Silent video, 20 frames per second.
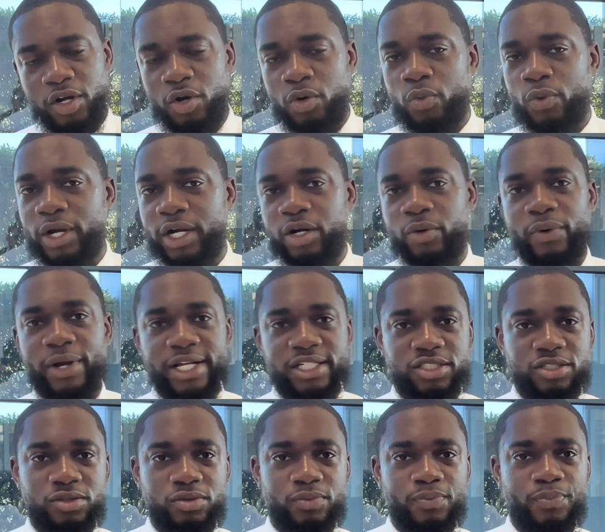
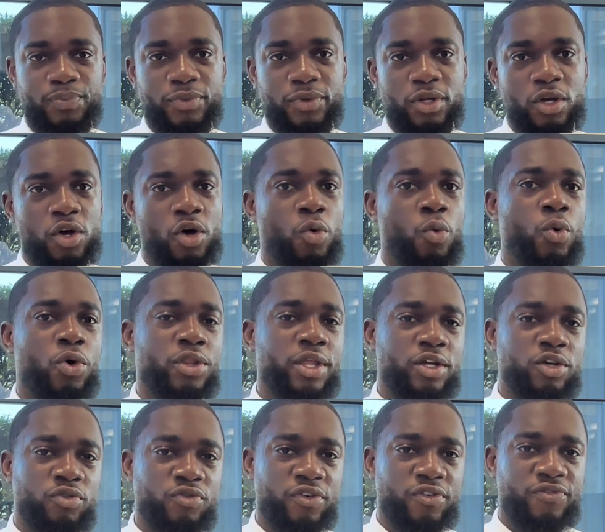Recreational, what they
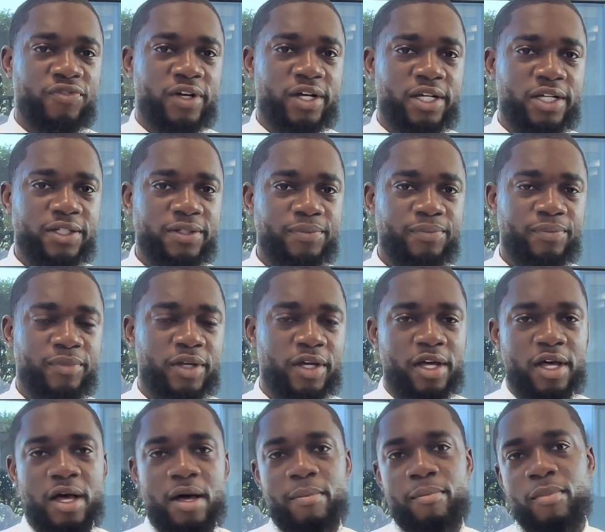do for fun.
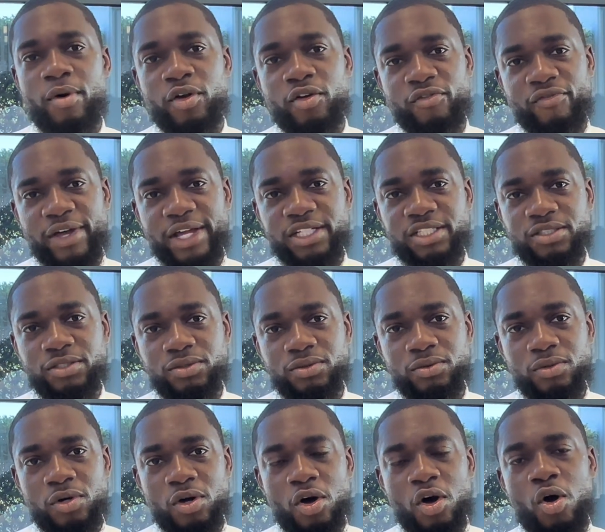Motivational,
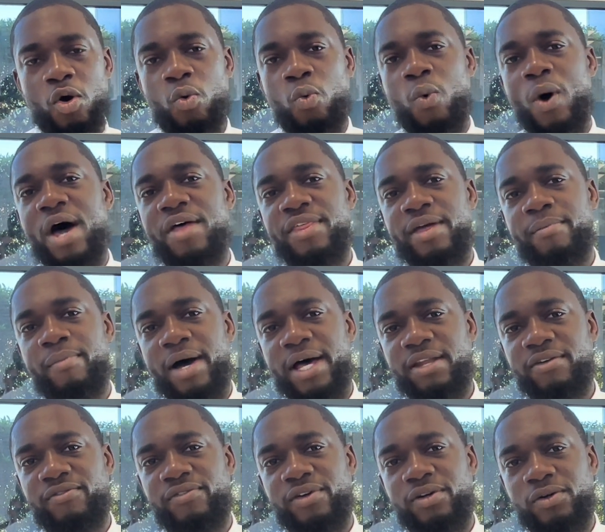why they buying
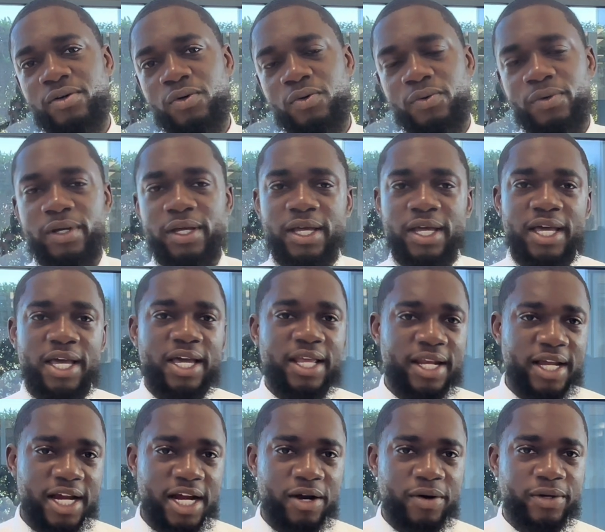a vehicle, and
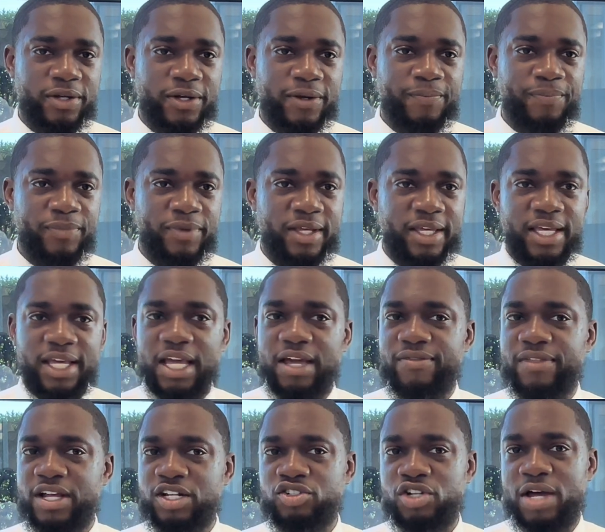area. If
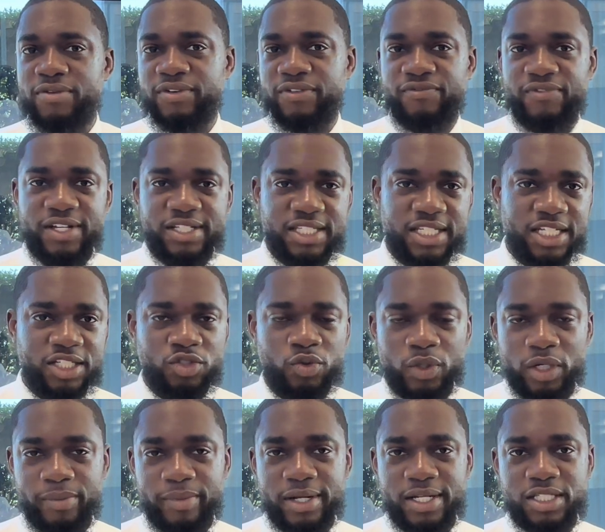they're driving 15,
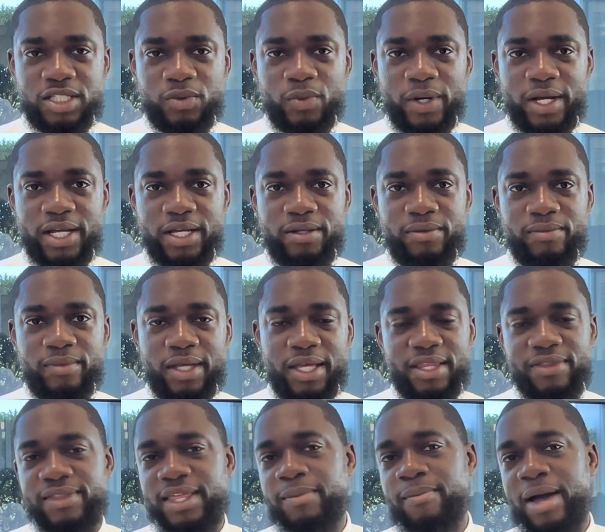20 minutes away,
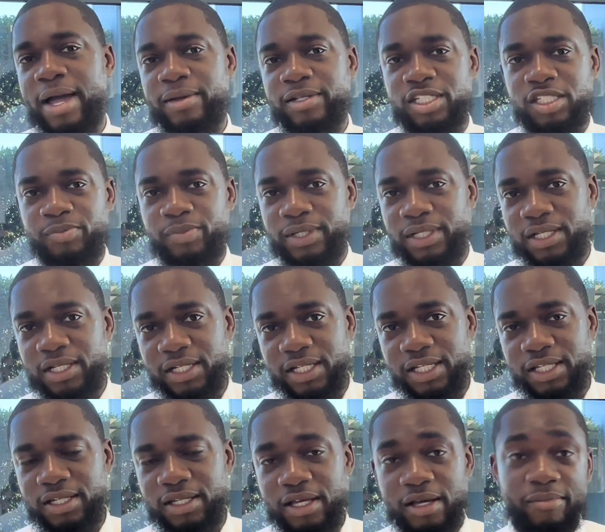they might just be
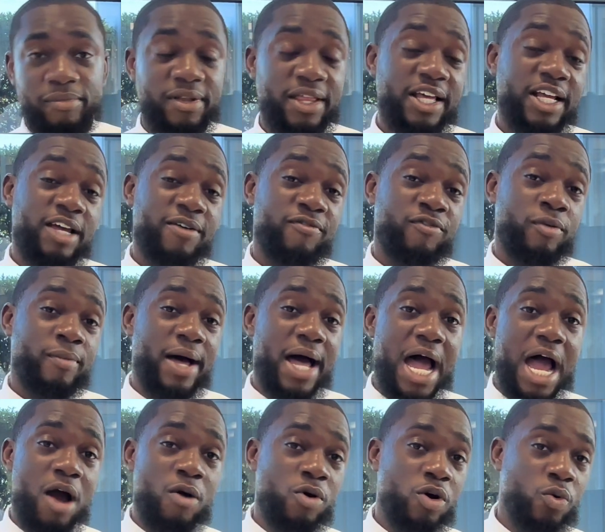looking, but they come from an
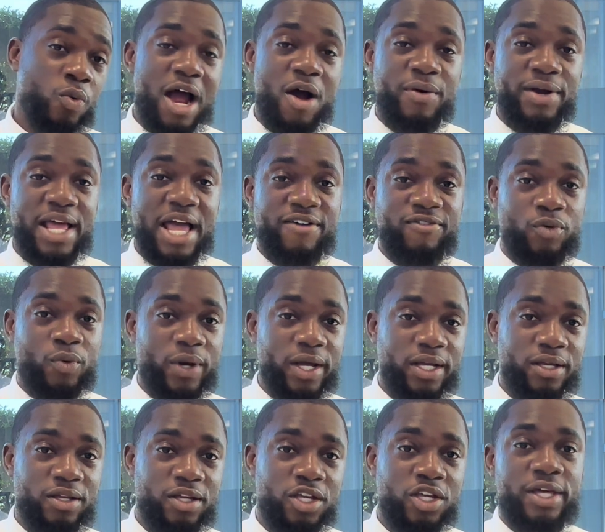hour and a half away,
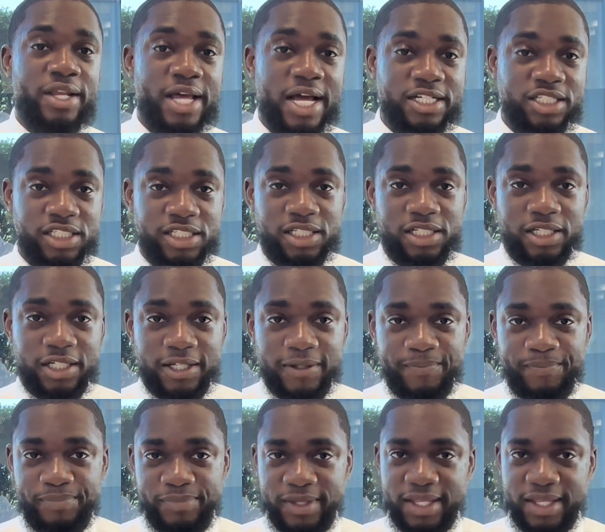they're not just looking.